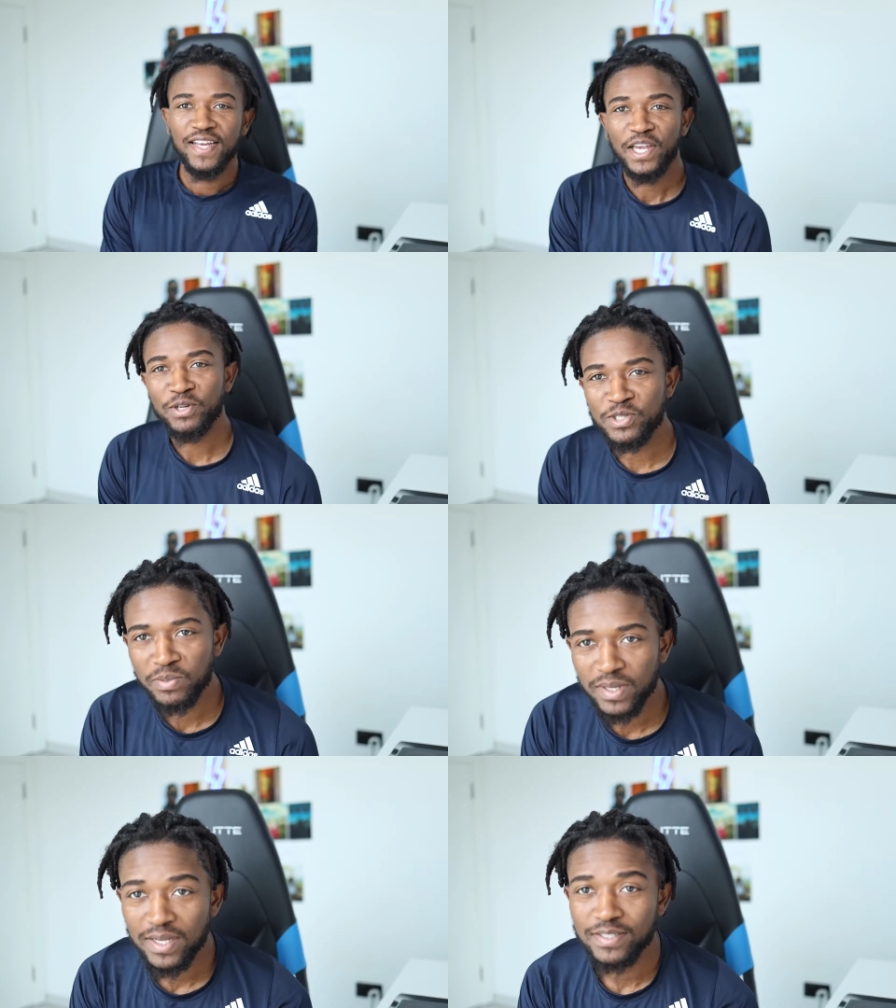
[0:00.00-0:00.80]
Hey, what's
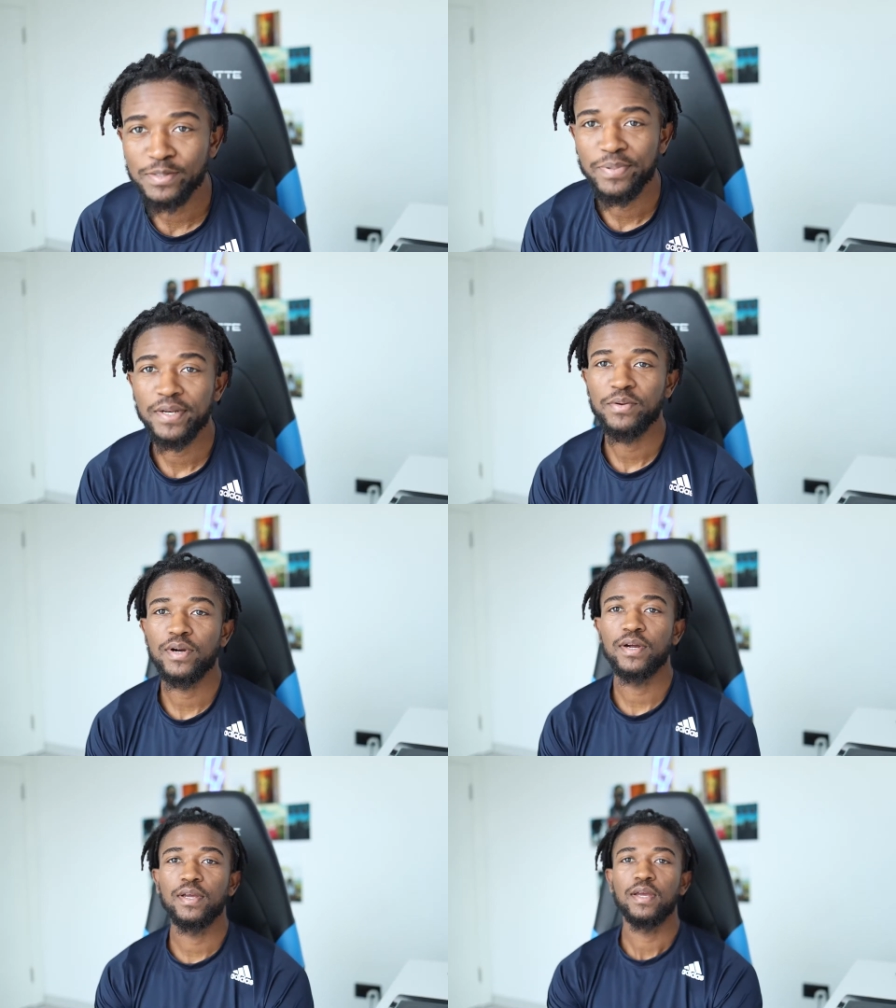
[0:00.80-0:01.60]
up, guys? It's Ben
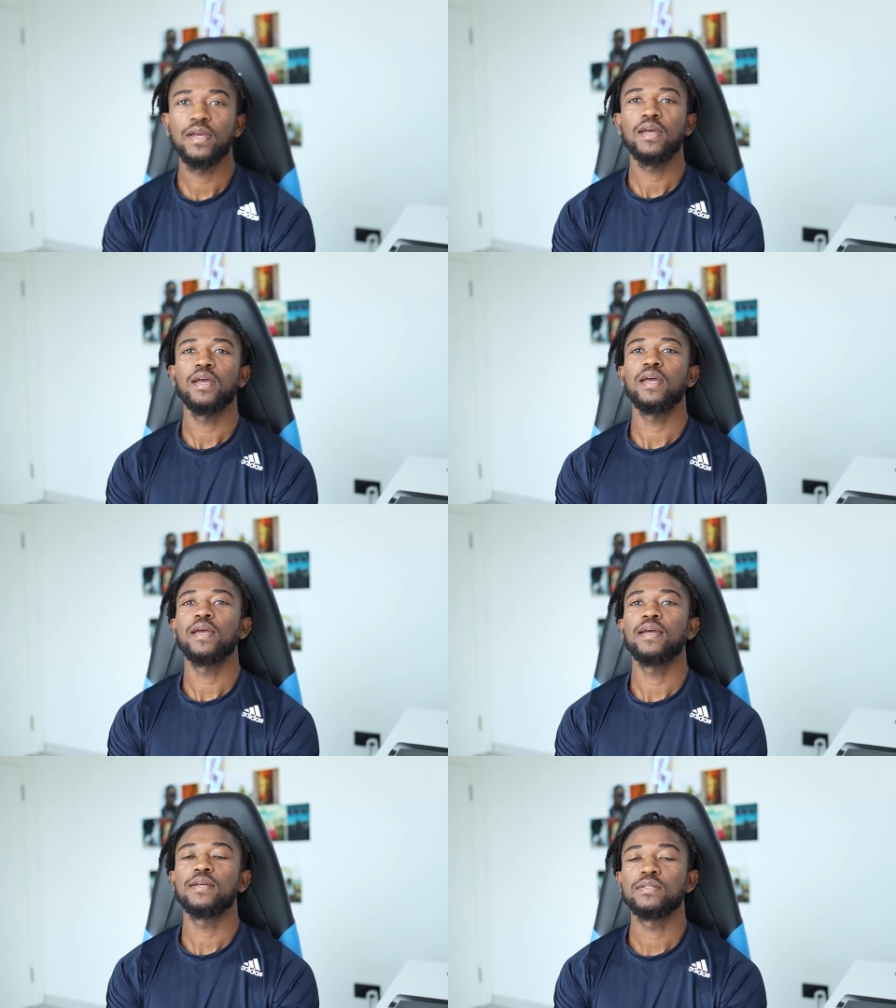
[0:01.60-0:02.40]
here,
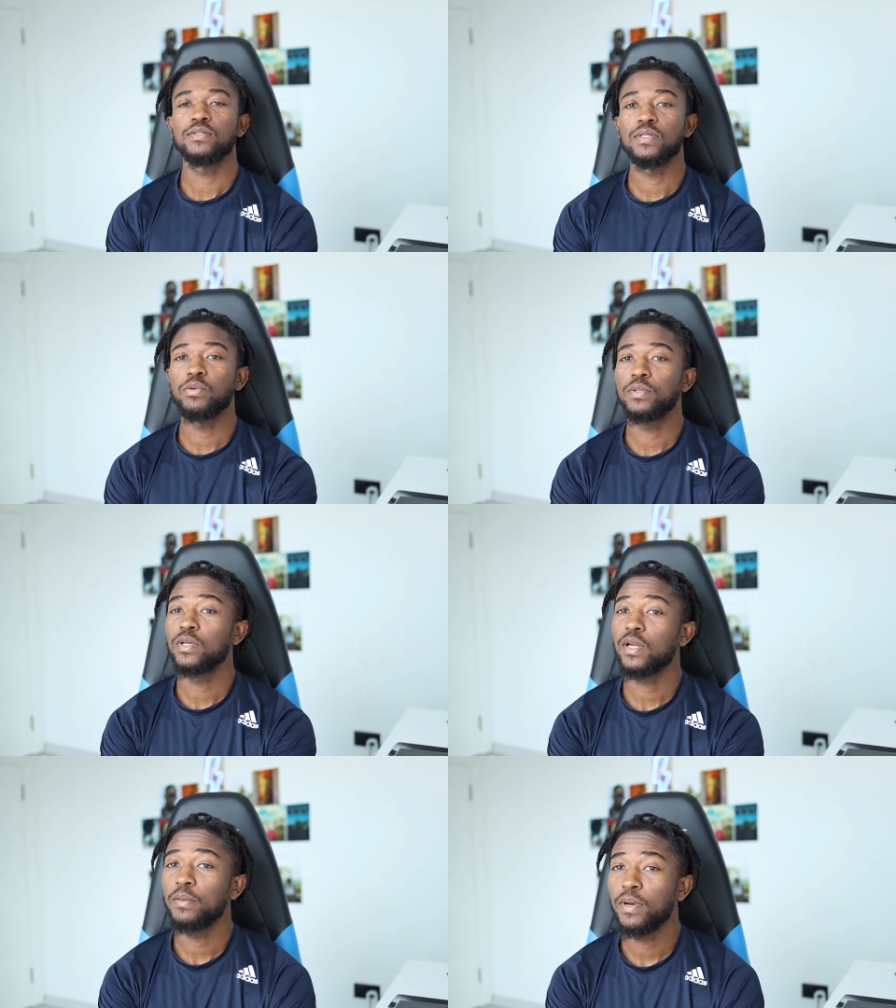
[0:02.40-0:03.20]
and today we're
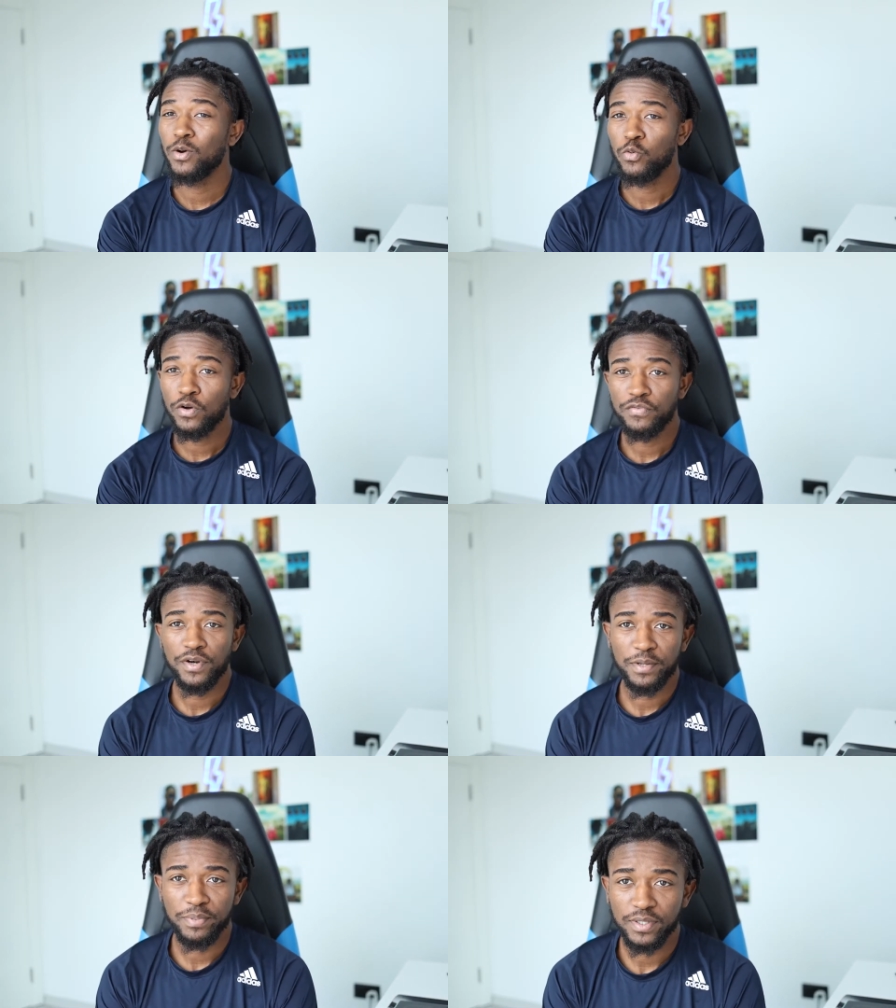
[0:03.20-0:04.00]
talking about one
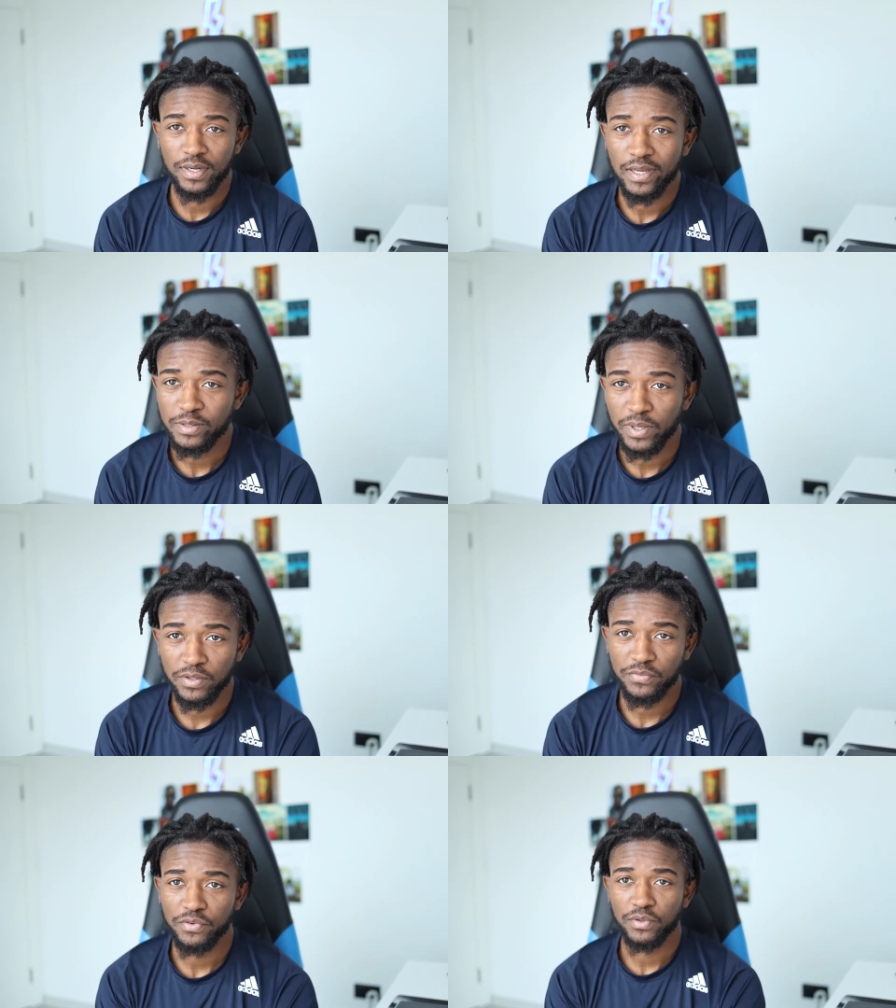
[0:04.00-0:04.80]
very important
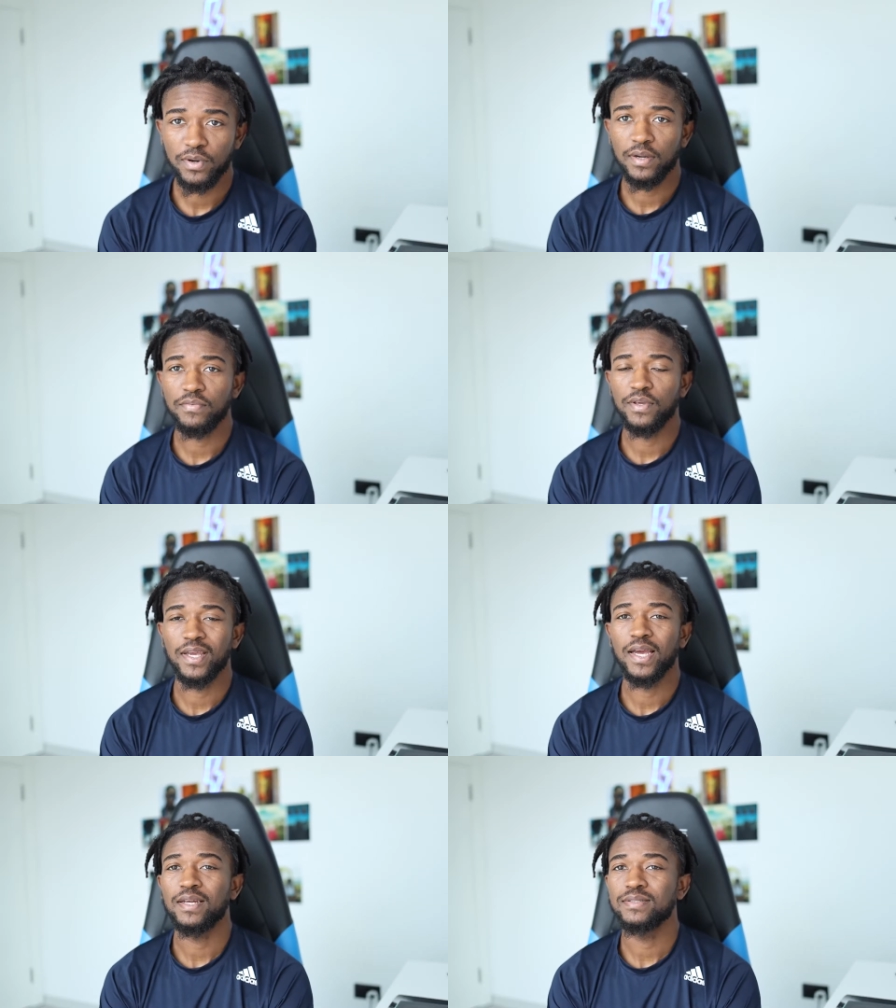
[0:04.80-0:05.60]
aspect of photography,
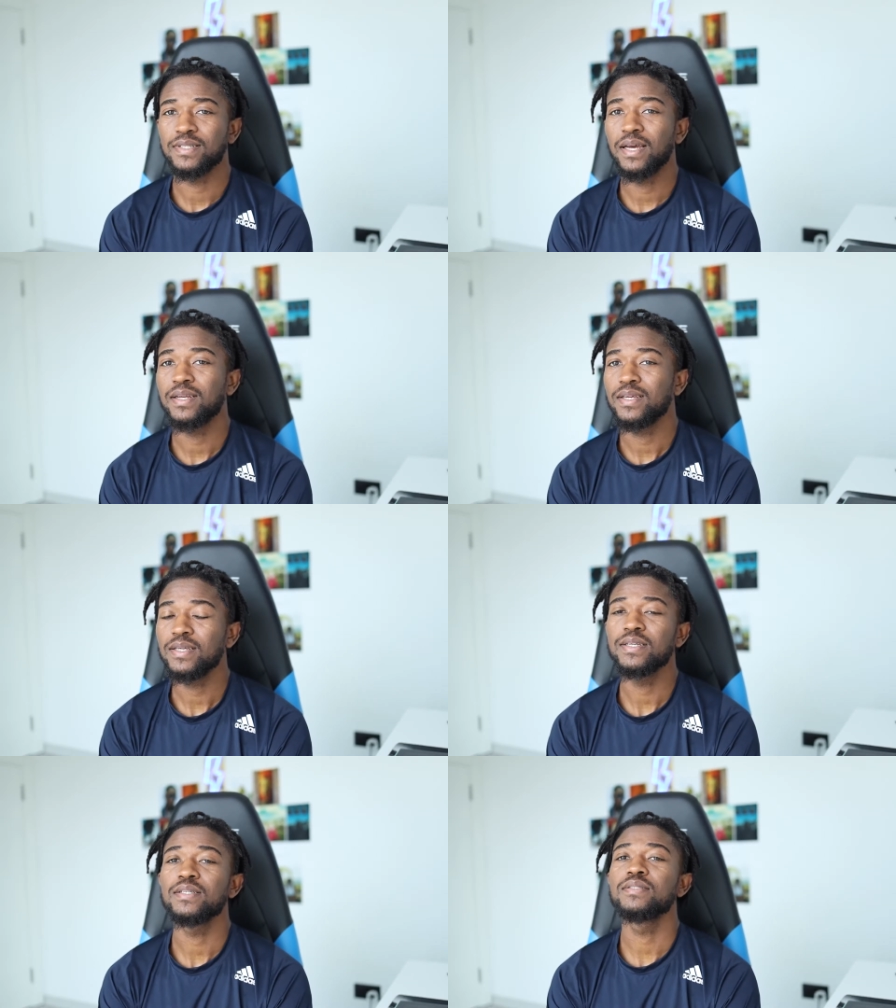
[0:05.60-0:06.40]
and that
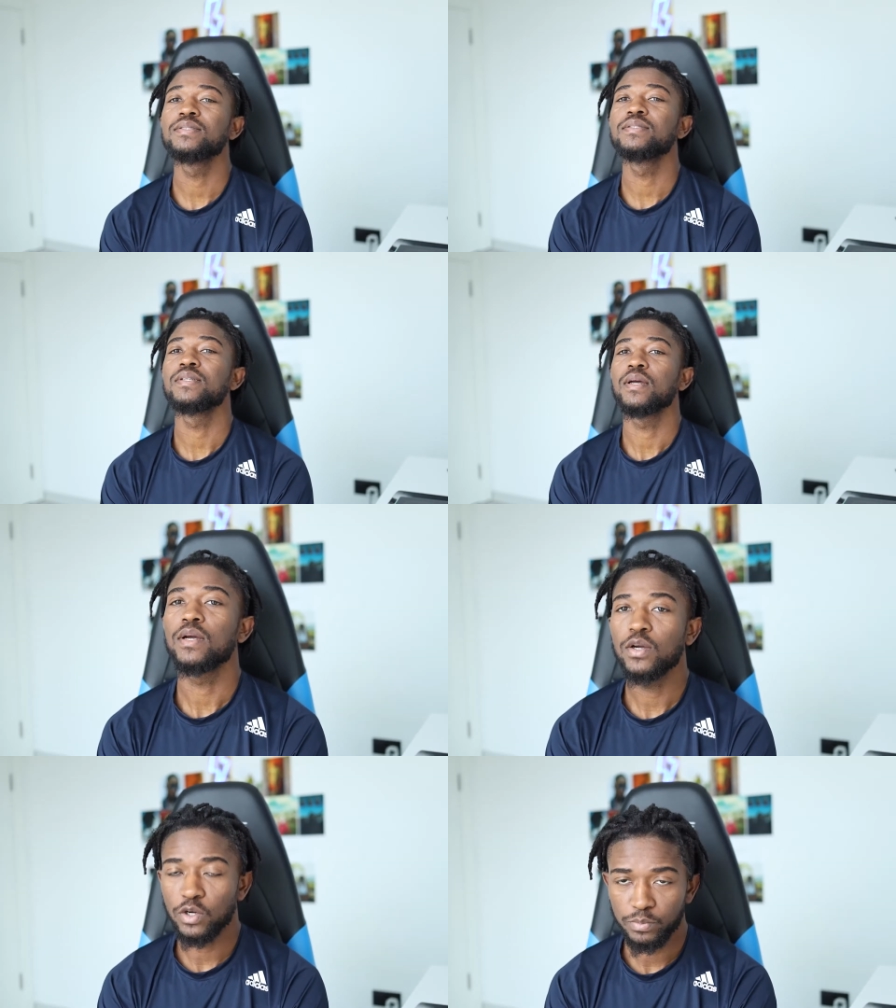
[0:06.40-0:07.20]
is
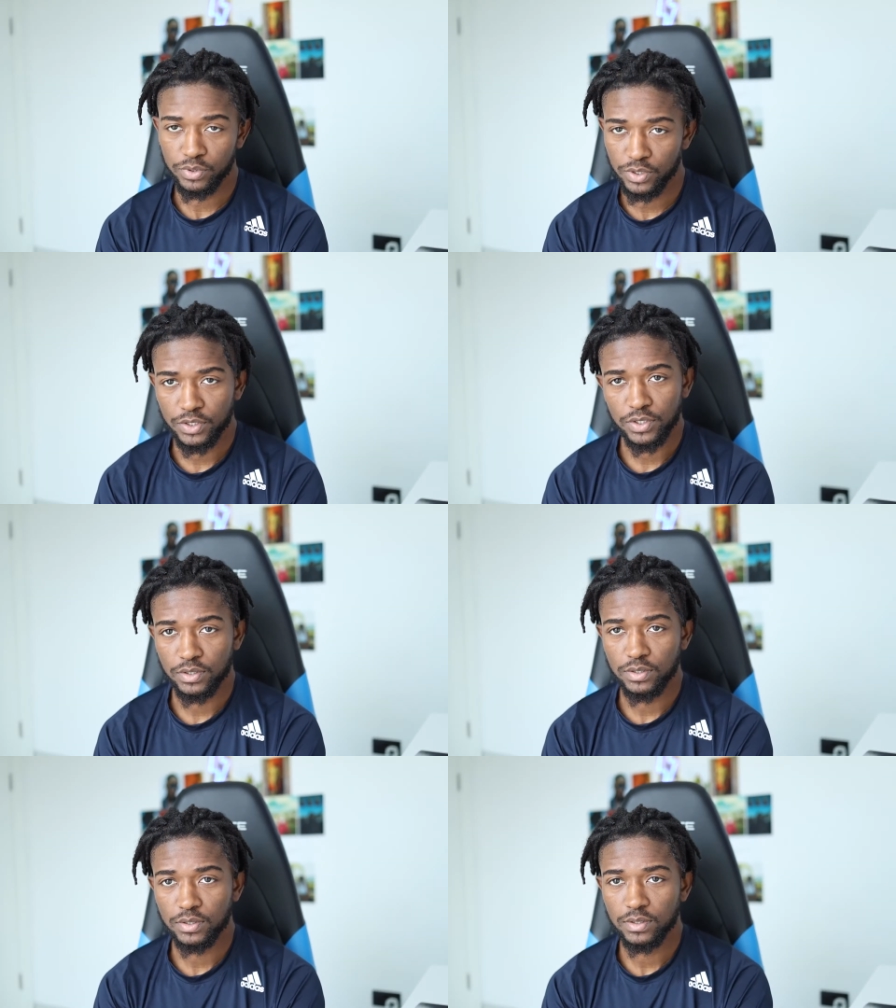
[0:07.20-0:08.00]

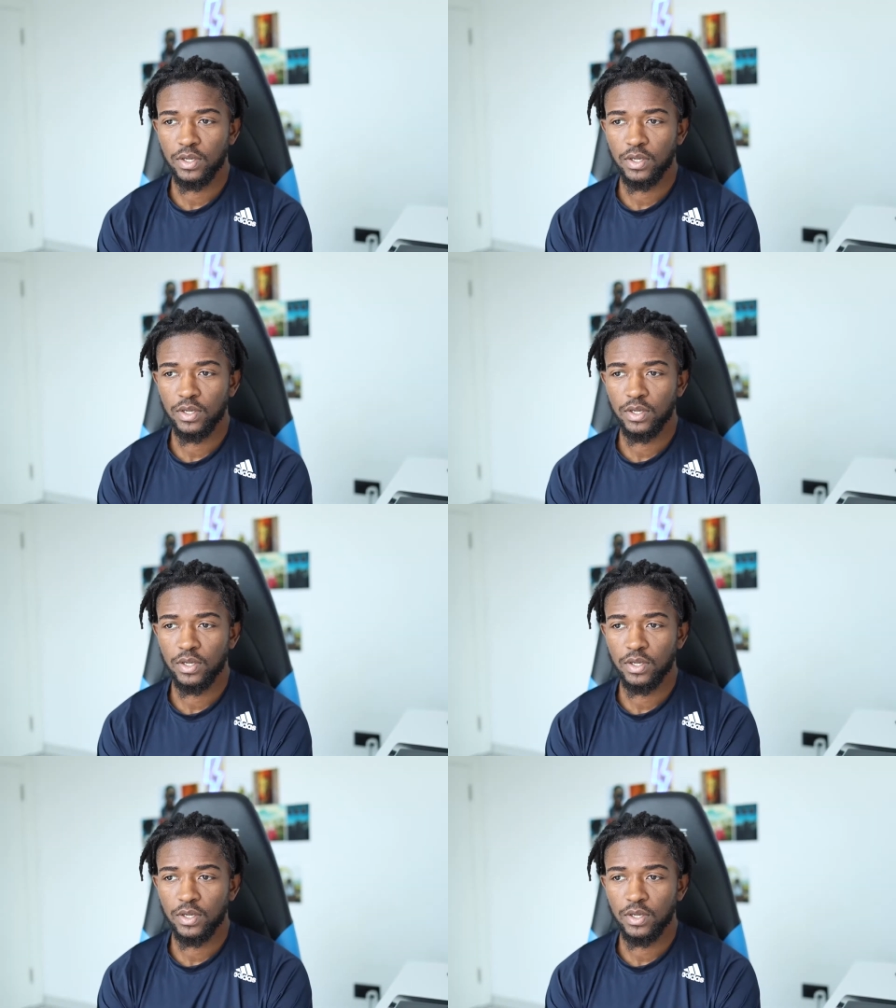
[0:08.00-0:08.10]
composition.